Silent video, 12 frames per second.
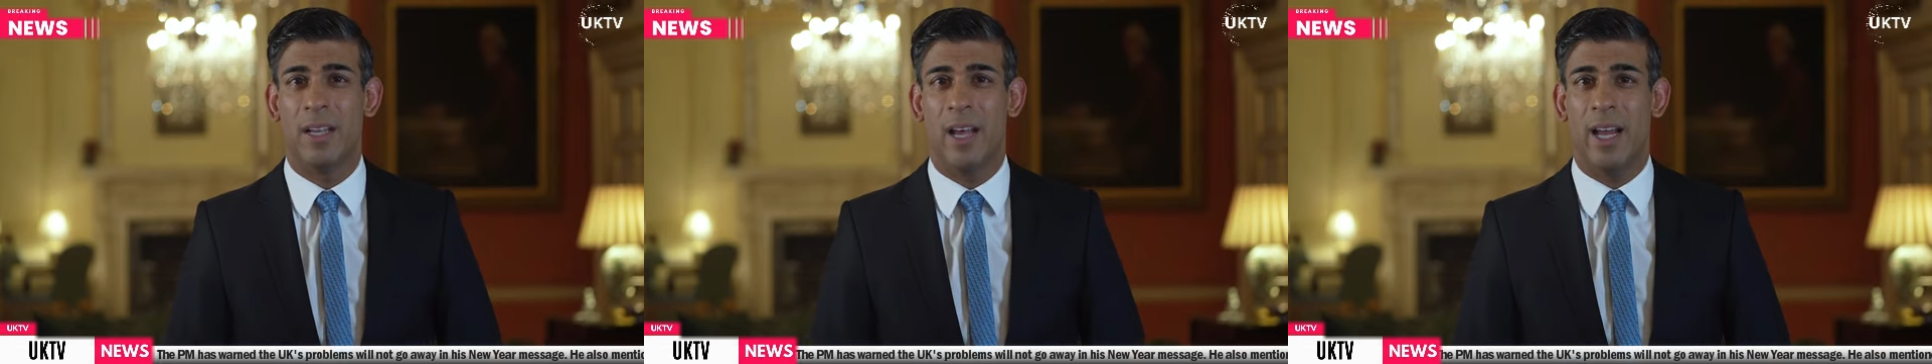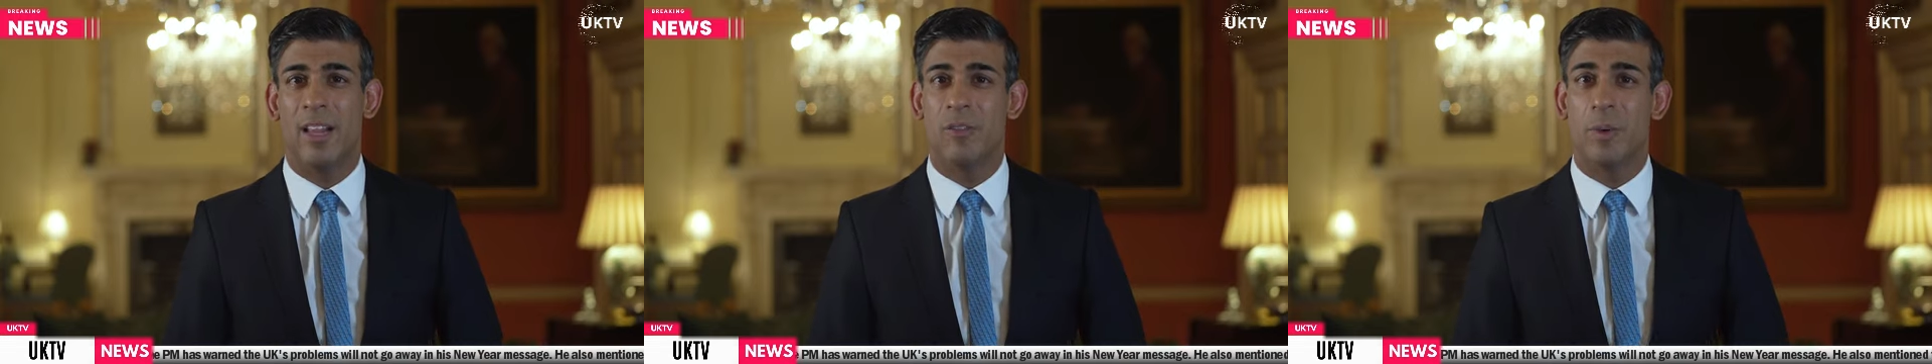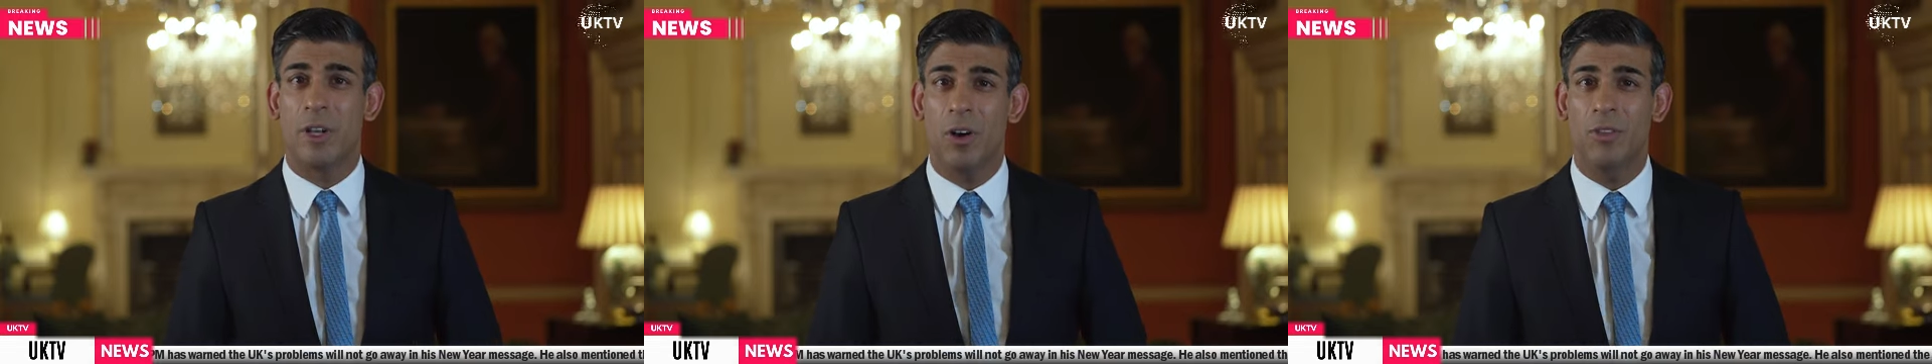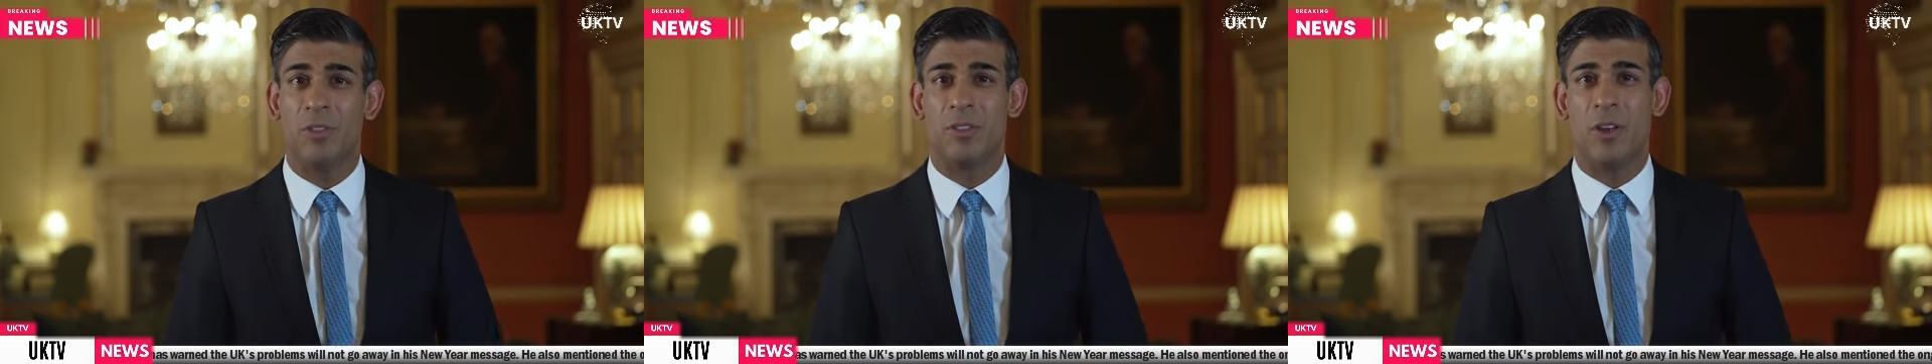And it's
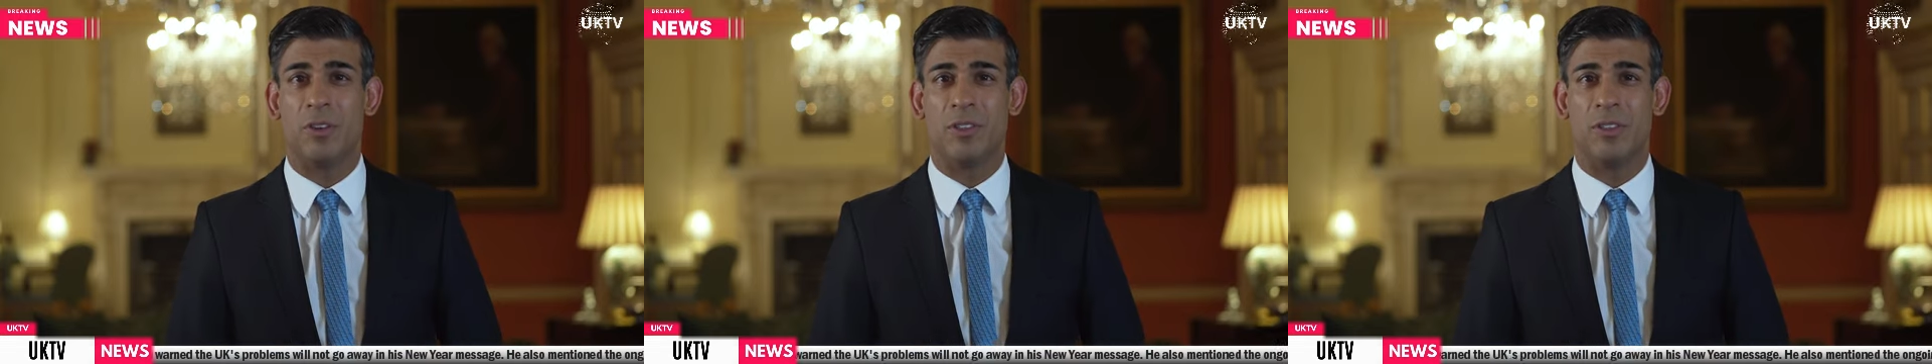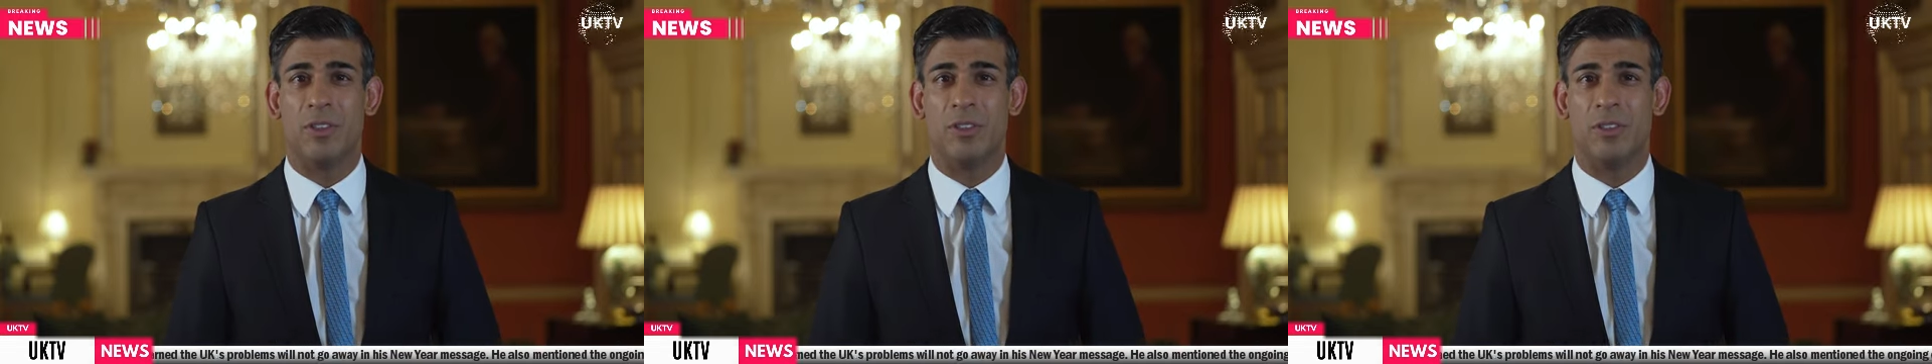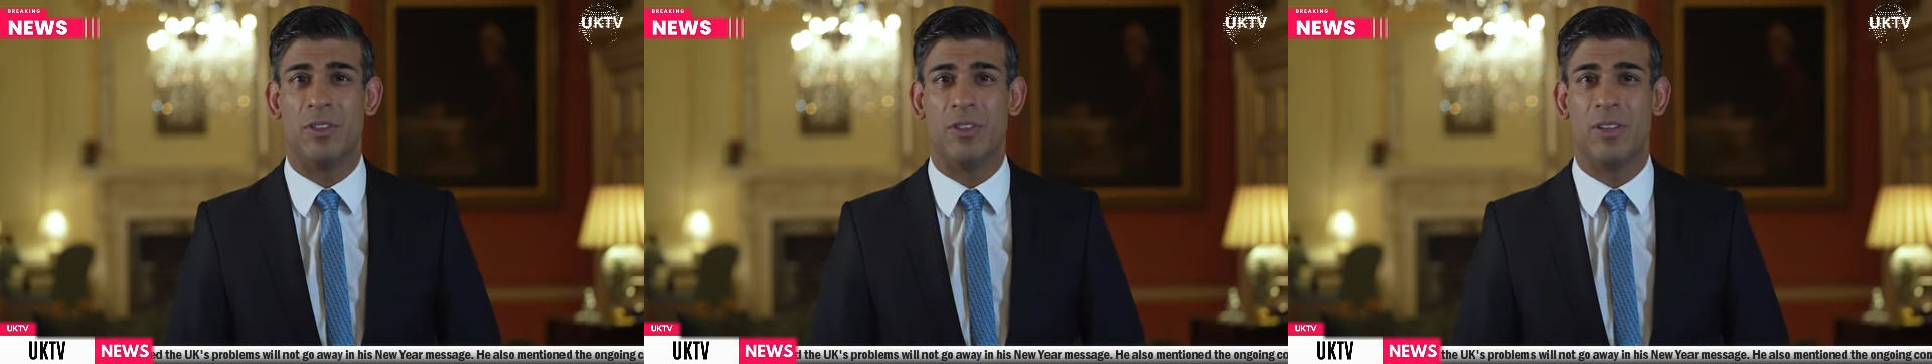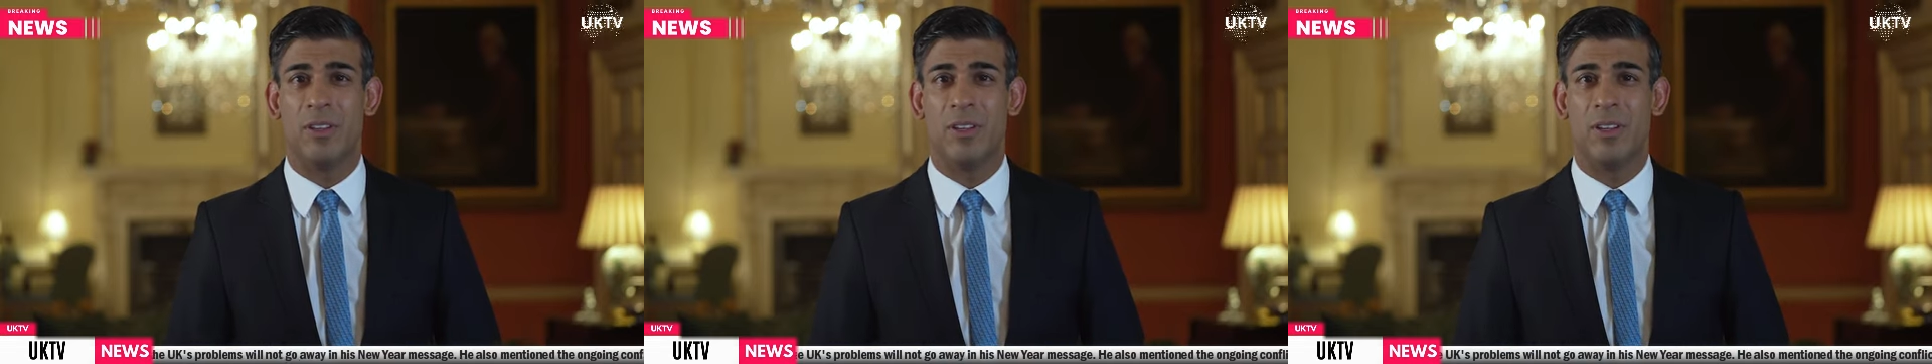because of those decisions